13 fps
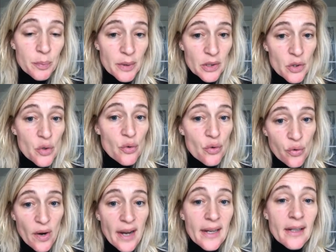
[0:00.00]
but
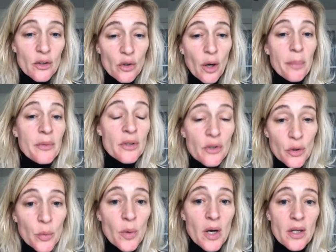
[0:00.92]
try and adopt a new
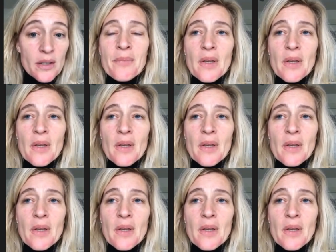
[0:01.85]
one.